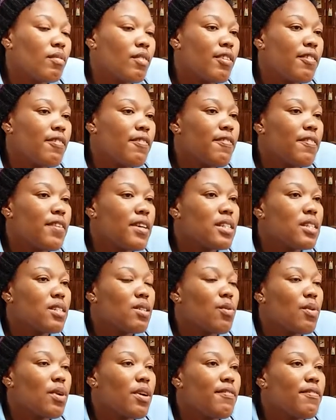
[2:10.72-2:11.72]

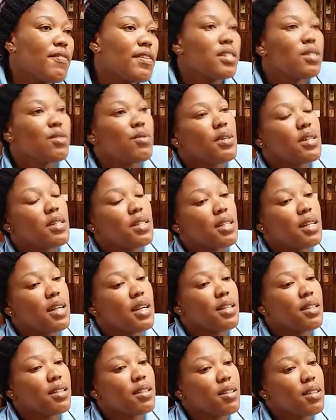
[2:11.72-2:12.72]
Fezway is
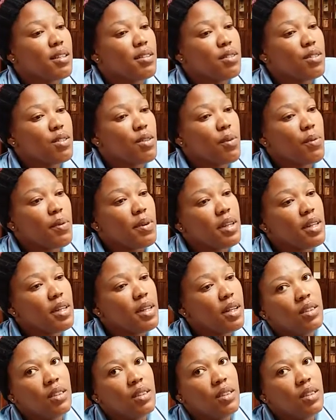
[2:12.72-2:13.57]
running the sewing.